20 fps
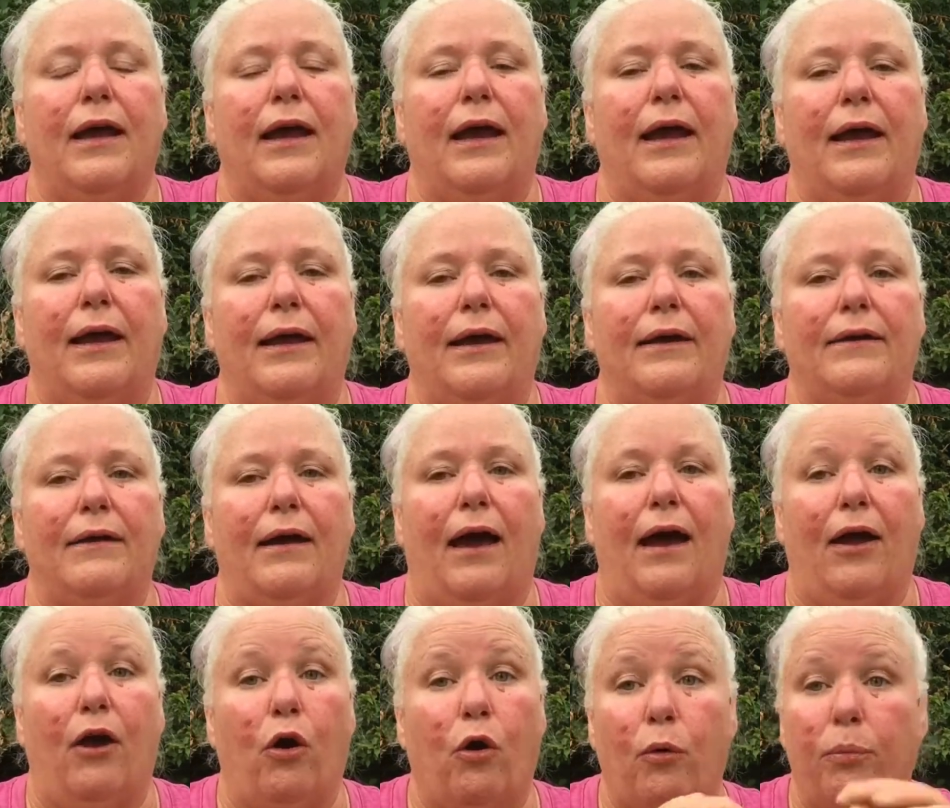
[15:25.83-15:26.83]
And
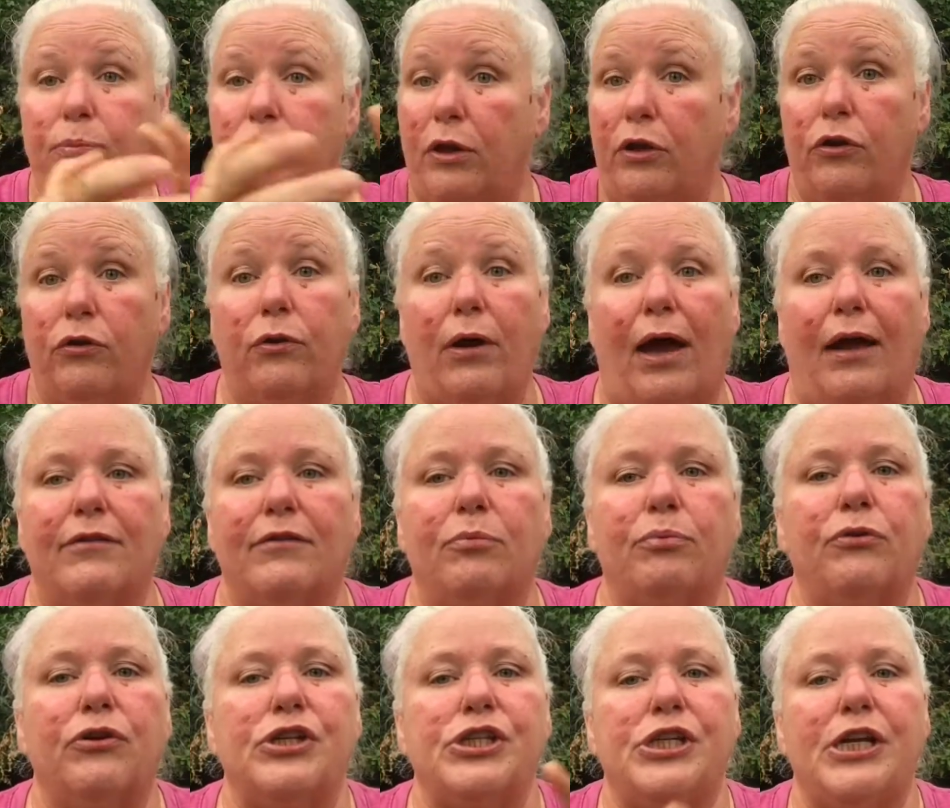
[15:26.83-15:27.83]
I hope that you guys
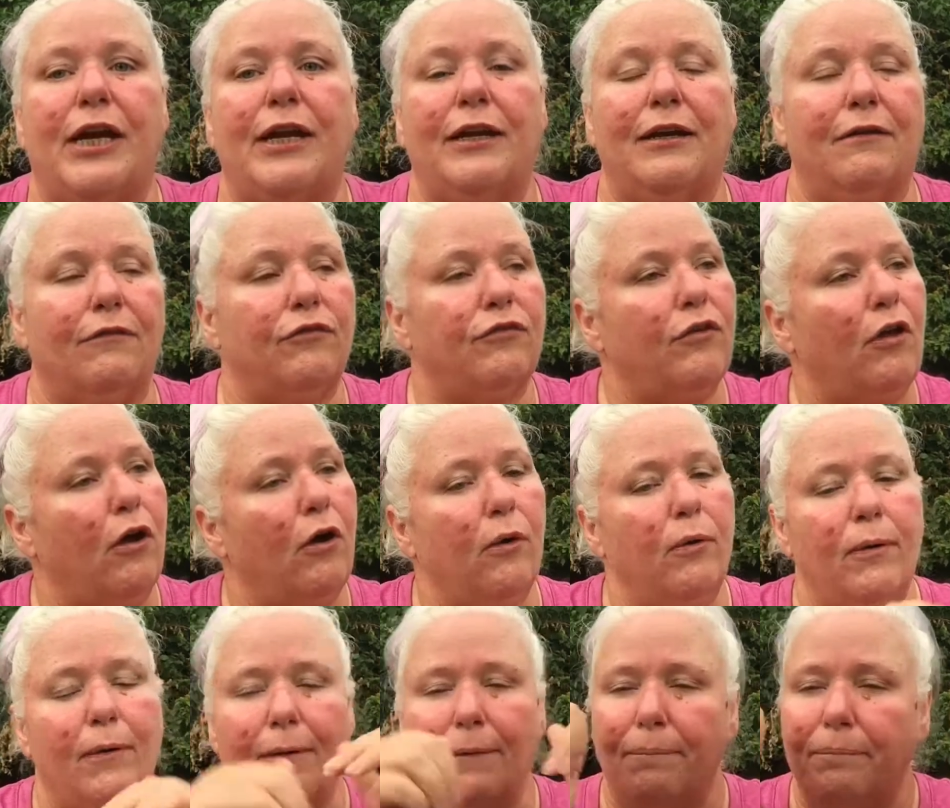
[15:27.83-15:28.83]
appreciate it. If so,
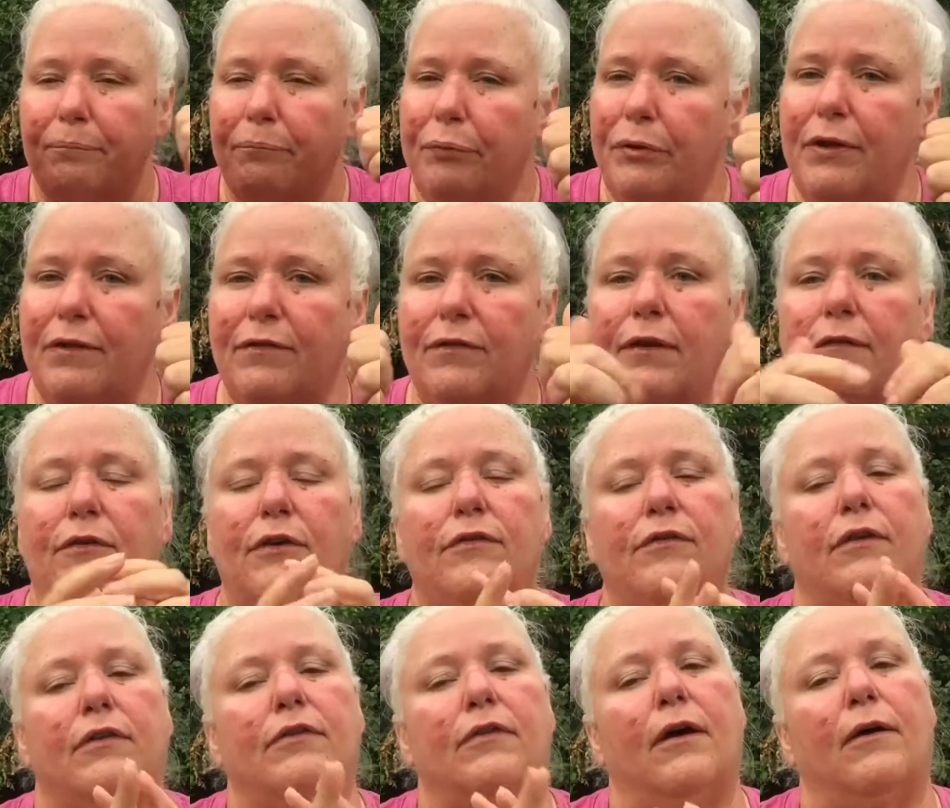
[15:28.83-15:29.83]
please give us
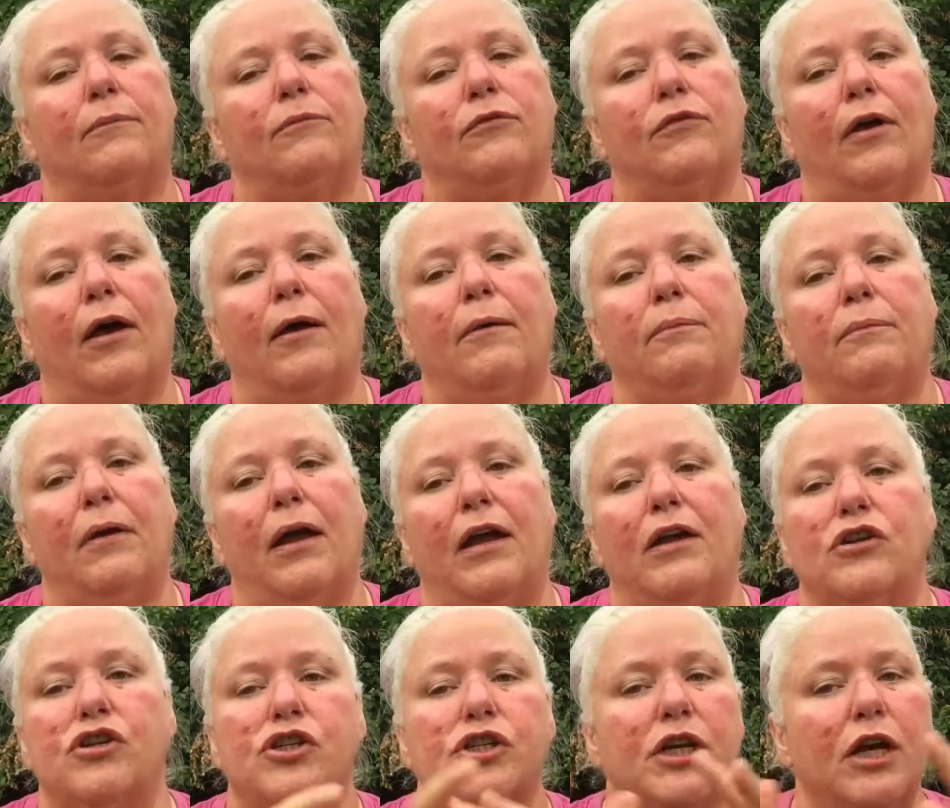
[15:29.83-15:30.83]
a thumbs up
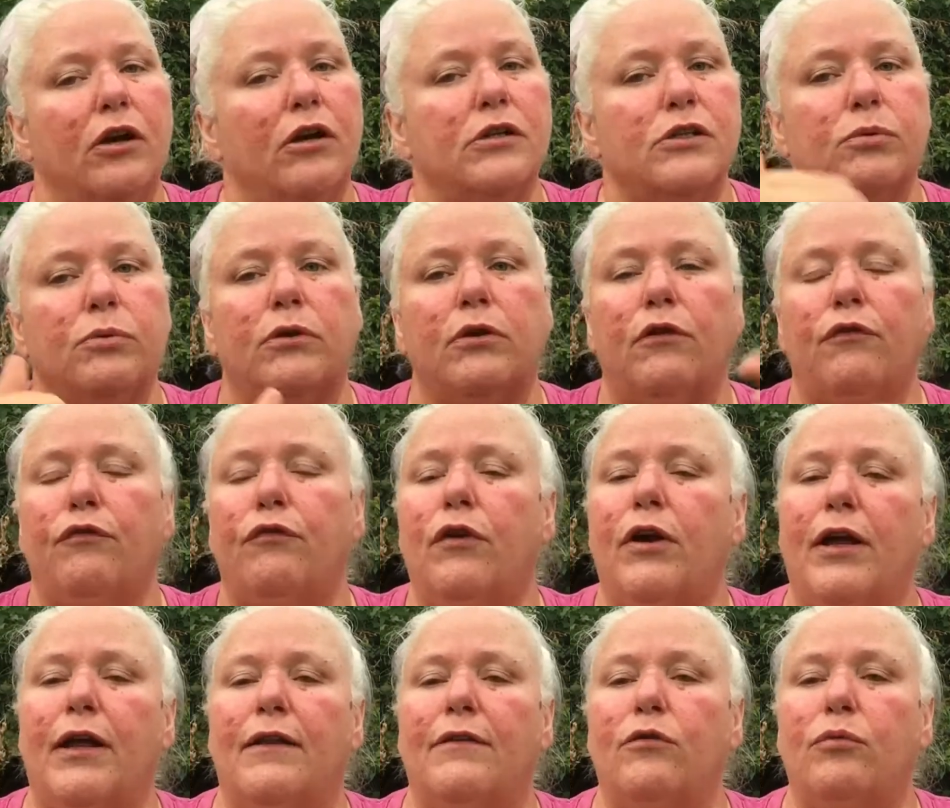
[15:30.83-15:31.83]
and share us with your
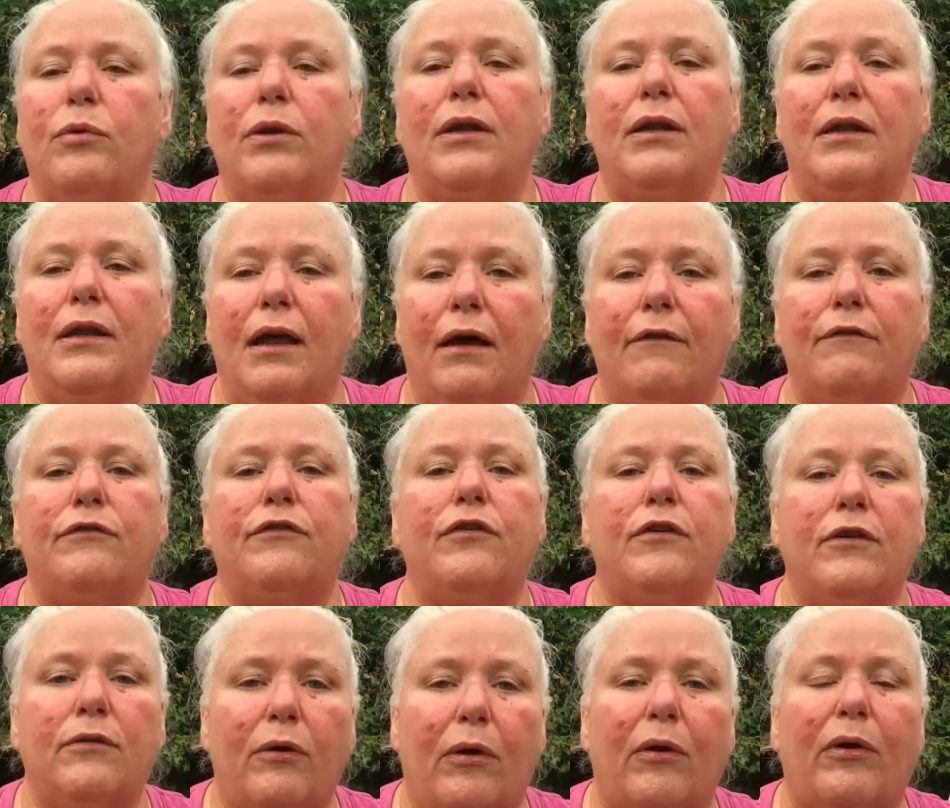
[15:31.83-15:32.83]
friends. We'd love to
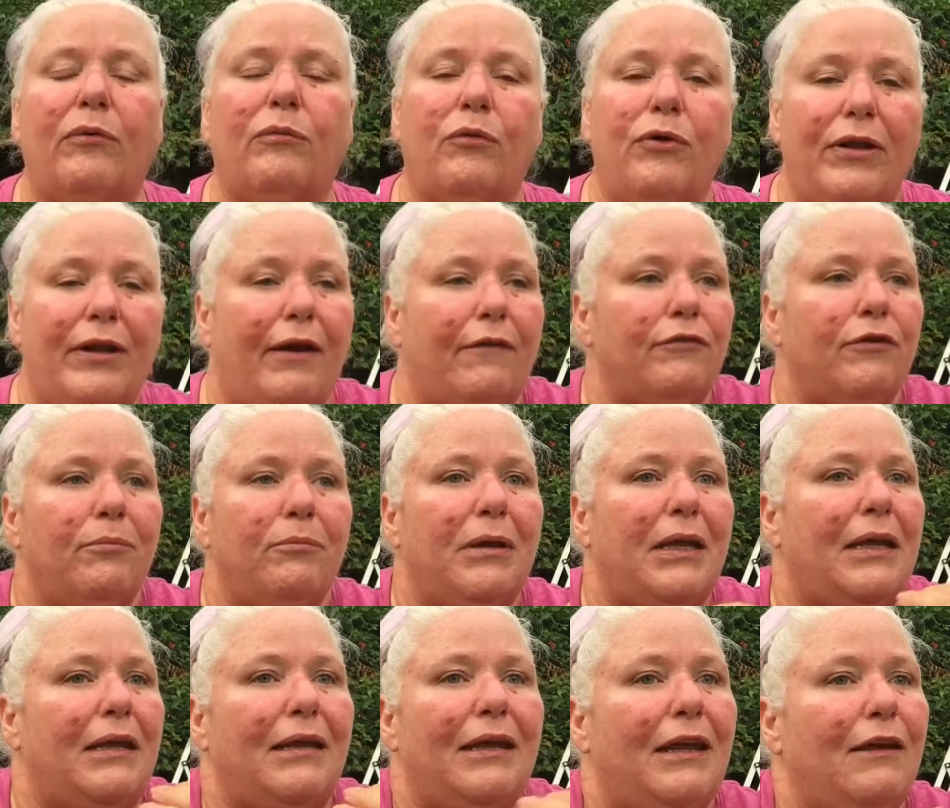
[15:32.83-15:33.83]
know, we'd love to
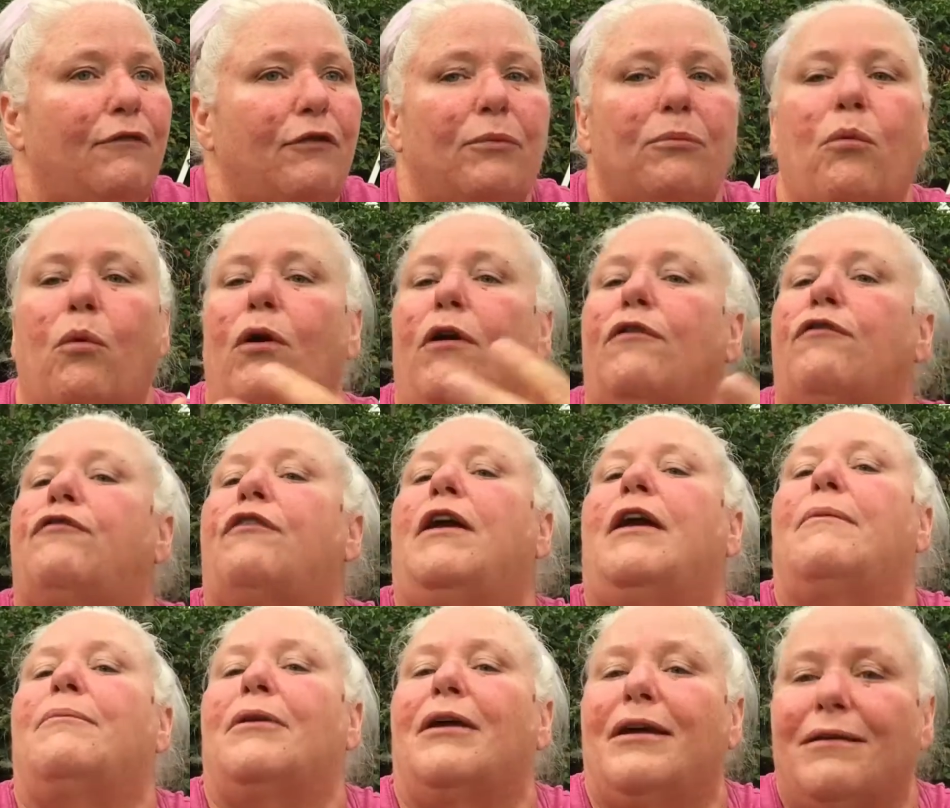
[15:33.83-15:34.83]
meet even more
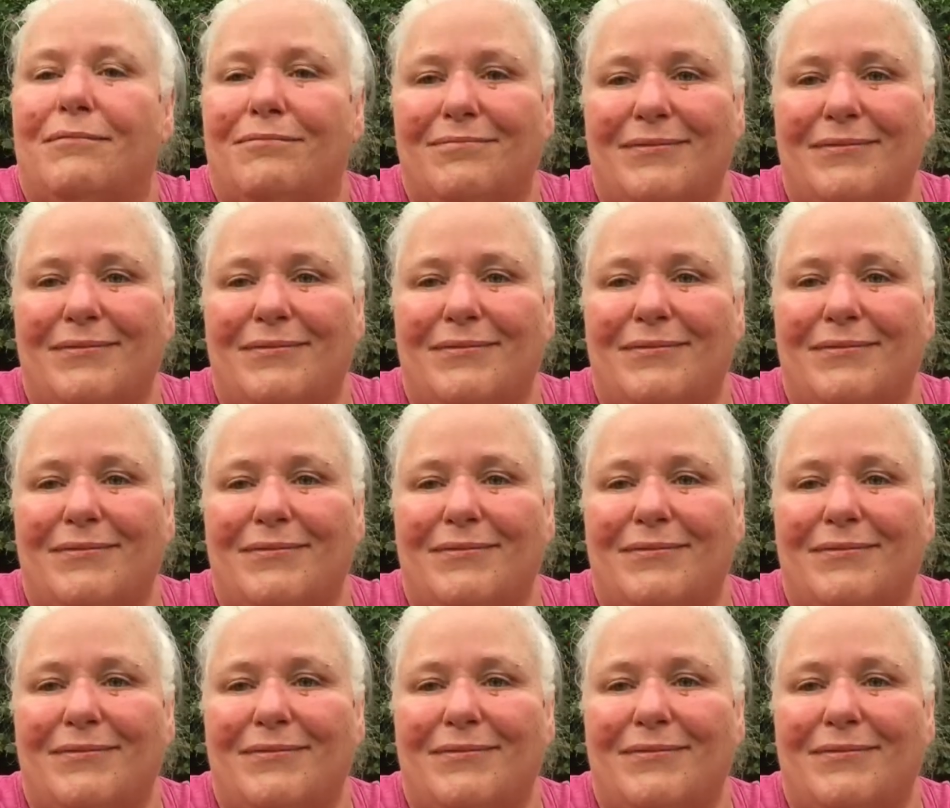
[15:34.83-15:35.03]
family.